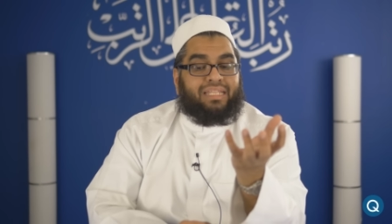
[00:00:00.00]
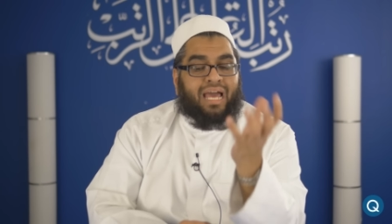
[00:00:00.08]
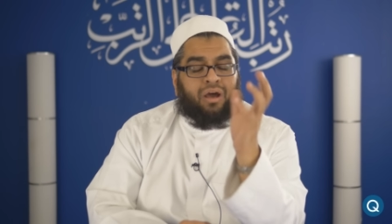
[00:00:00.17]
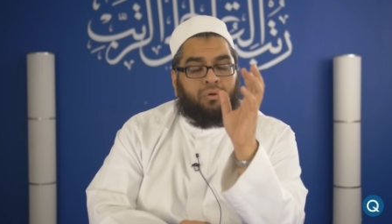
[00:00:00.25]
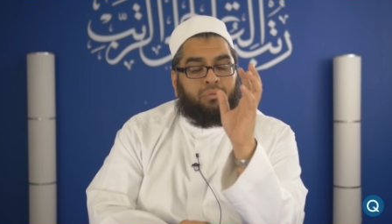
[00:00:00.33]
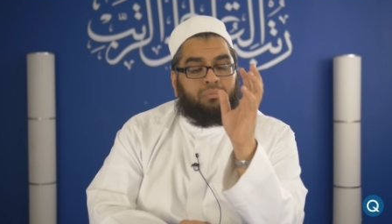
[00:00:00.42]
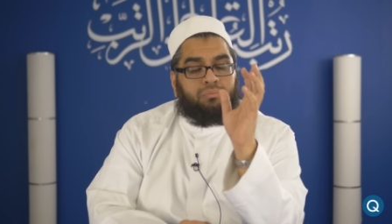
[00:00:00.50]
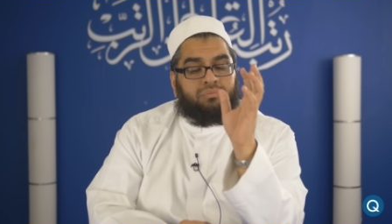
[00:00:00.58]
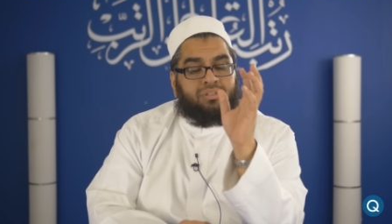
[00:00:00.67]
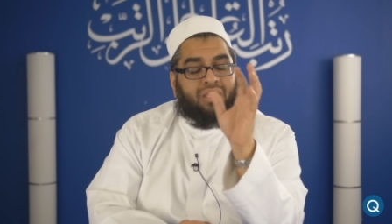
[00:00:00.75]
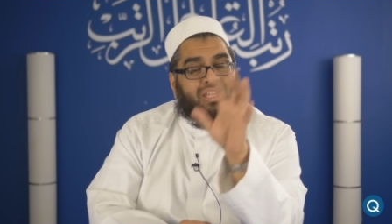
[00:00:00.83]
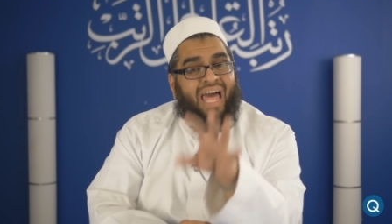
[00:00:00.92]
Now,
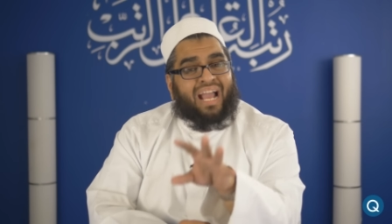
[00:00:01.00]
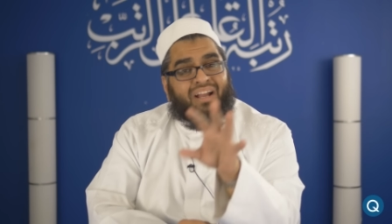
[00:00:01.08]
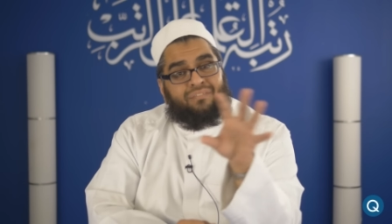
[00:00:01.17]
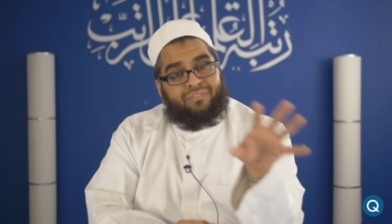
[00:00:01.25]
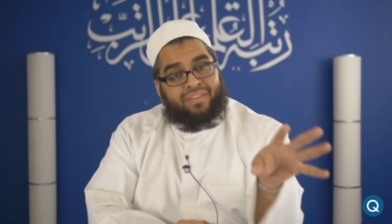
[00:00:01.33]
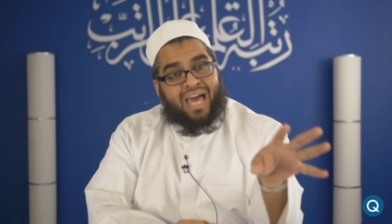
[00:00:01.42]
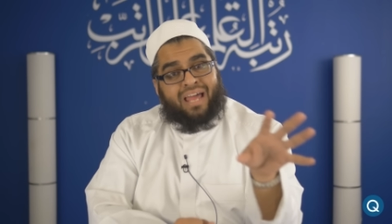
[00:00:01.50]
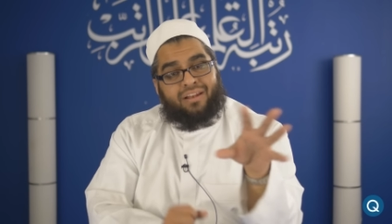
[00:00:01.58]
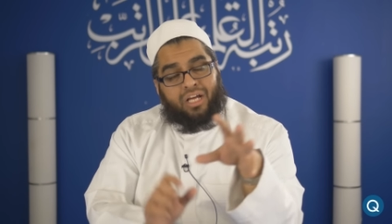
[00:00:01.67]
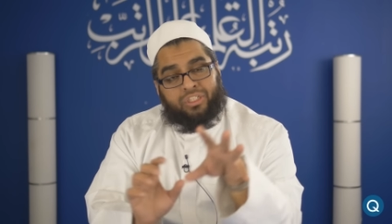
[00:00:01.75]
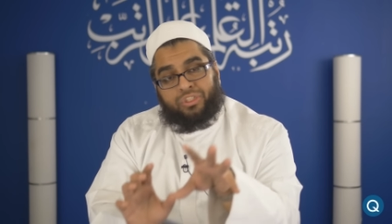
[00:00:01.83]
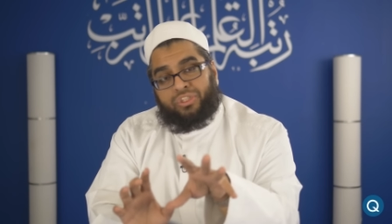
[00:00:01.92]
the lack of that
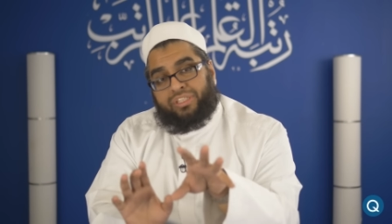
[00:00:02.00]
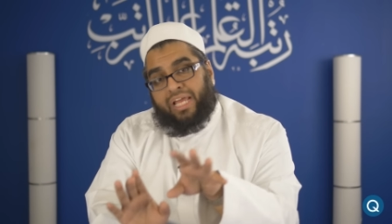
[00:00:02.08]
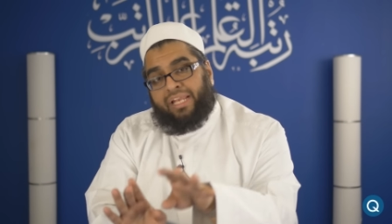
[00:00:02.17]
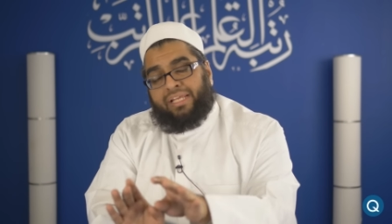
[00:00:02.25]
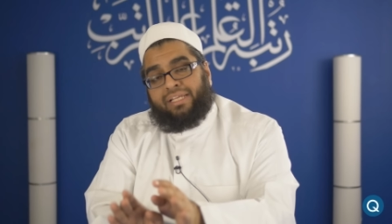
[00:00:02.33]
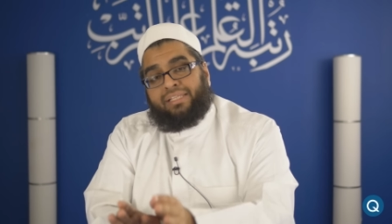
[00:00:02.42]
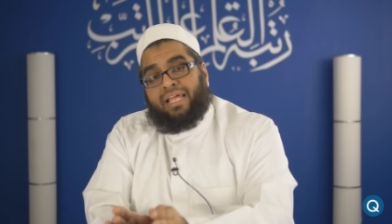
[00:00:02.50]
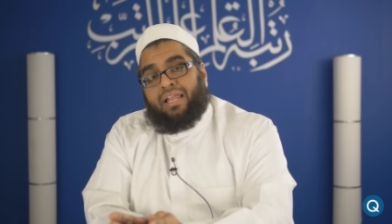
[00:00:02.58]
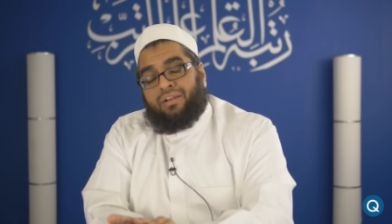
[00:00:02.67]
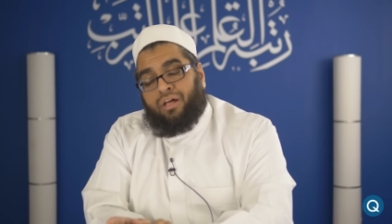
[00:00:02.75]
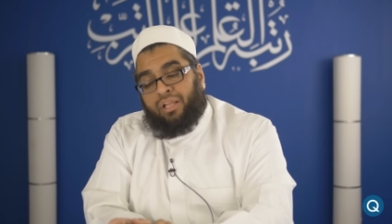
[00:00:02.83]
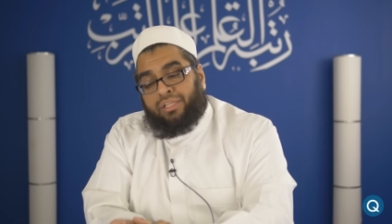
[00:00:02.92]
understanding and
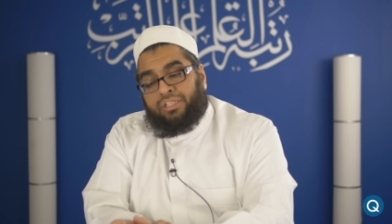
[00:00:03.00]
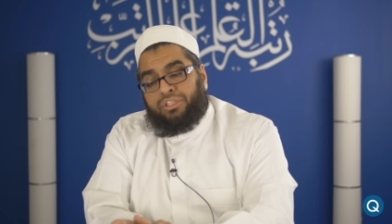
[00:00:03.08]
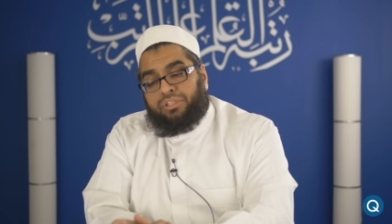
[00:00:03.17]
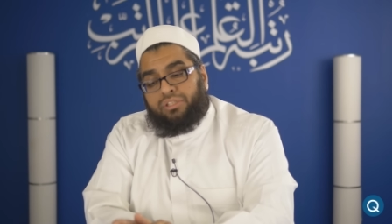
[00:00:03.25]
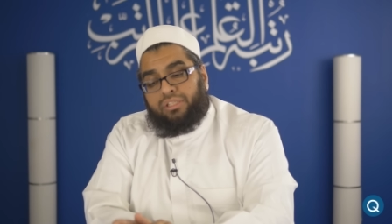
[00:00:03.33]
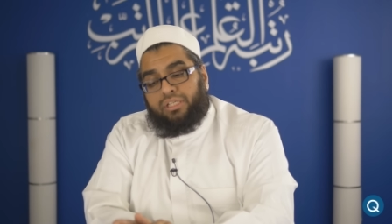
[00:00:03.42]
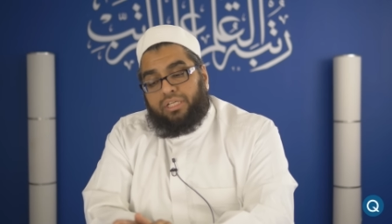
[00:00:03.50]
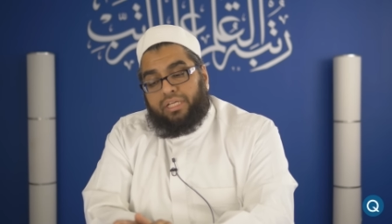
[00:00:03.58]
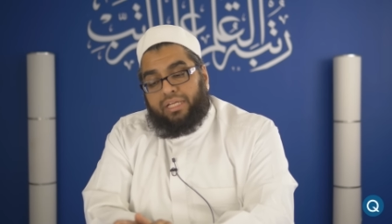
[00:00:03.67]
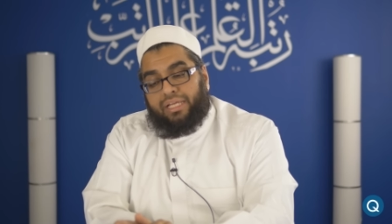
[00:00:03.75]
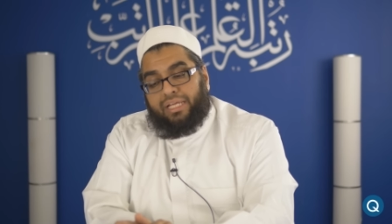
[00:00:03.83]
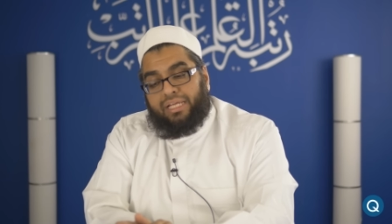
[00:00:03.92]
that knowledge
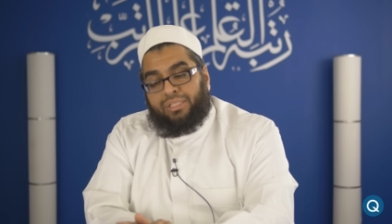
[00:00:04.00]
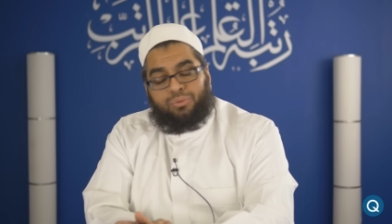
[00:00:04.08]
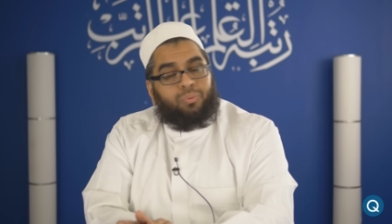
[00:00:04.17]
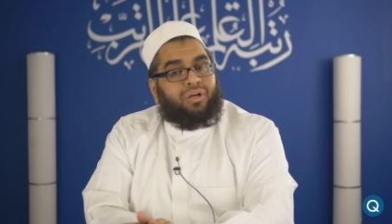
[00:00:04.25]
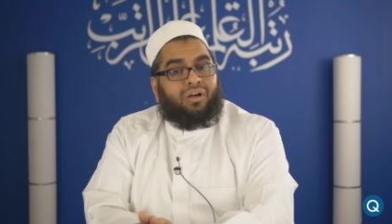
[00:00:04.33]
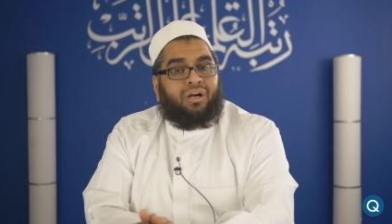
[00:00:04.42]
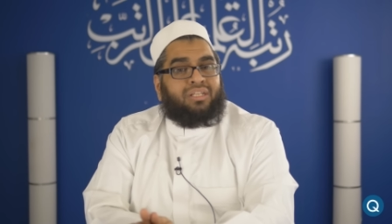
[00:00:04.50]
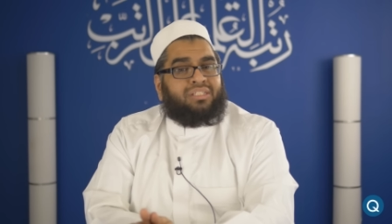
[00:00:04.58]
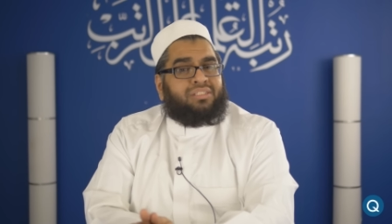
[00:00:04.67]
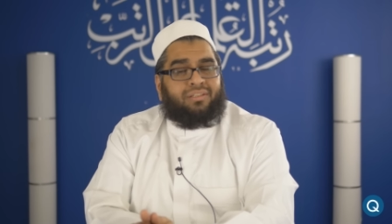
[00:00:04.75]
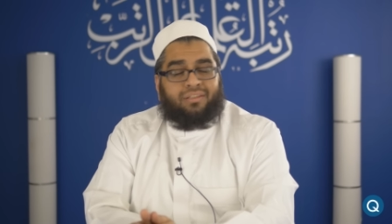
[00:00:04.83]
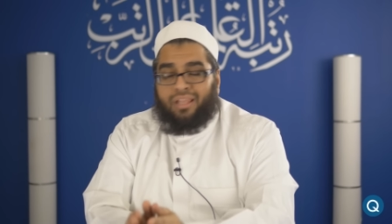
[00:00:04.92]
is what
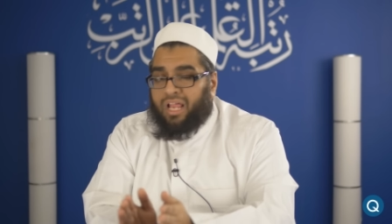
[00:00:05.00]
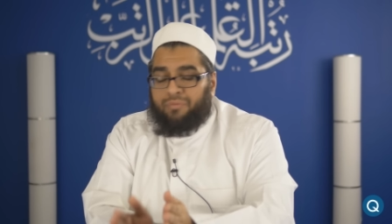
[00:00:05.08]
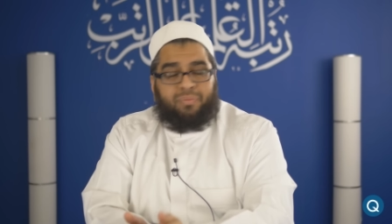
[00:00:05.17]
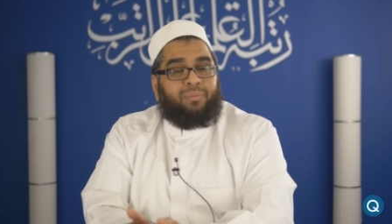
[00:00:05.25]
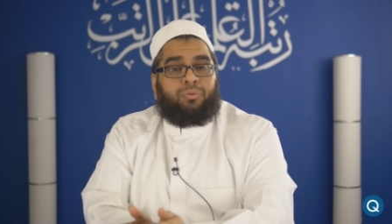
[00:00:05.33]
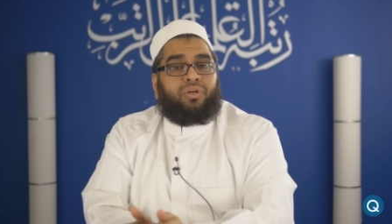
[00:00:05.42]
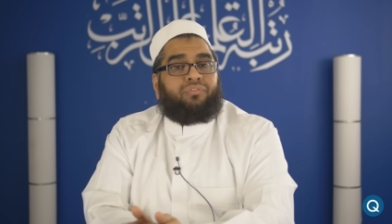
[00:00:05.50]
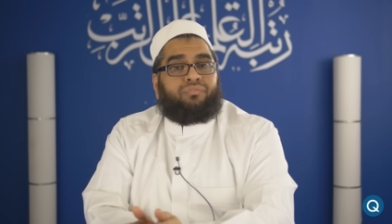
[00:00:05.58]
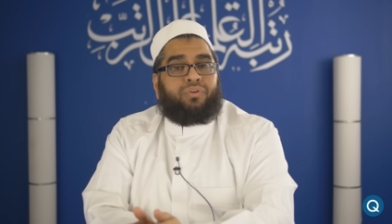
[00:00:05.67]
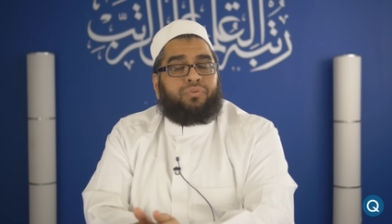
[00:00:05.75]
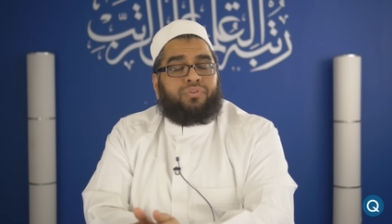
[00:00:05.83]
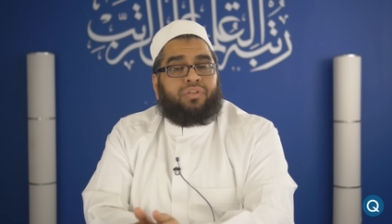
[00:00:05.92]
causes a lot of people
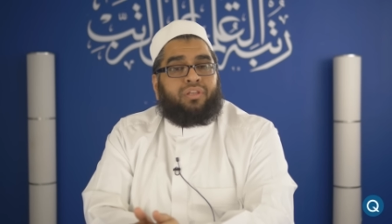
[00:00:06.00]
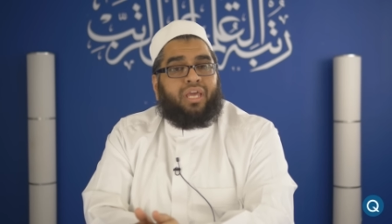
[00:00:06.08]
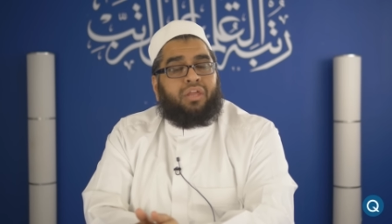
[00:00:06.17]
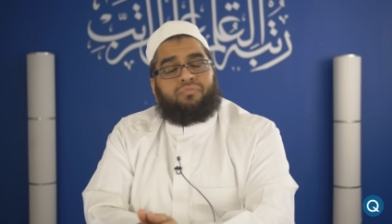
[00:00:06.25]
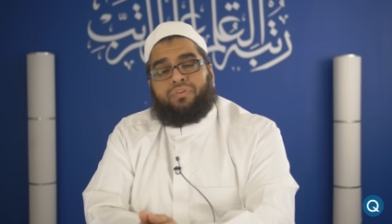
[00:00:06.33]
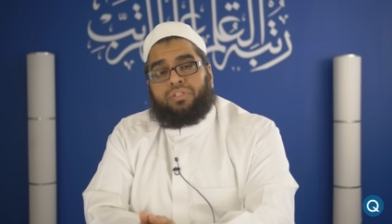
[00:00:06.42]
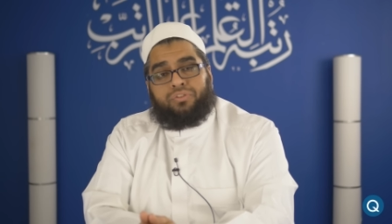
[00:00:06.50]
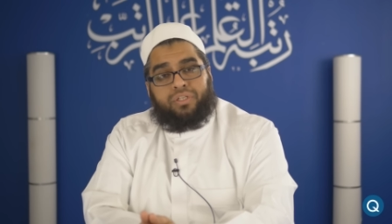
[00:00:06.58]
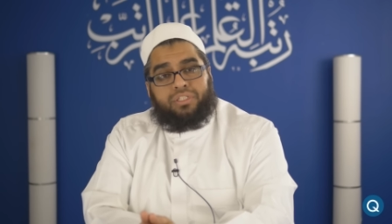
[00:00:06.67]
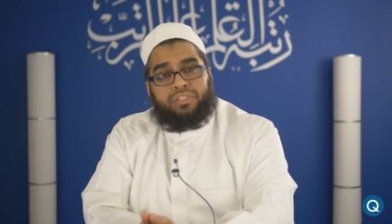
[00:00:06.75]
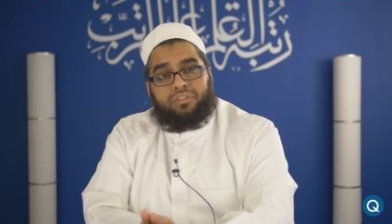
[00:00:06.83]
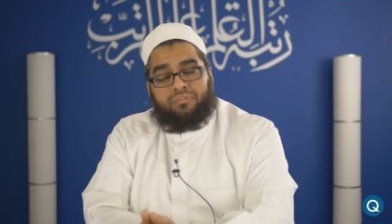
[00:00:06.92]
confusion and
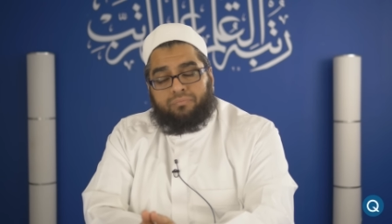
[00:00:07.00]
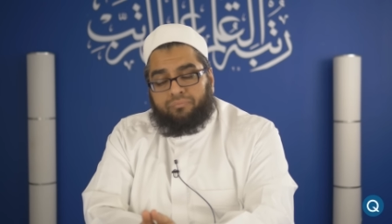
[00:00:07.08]
frustration.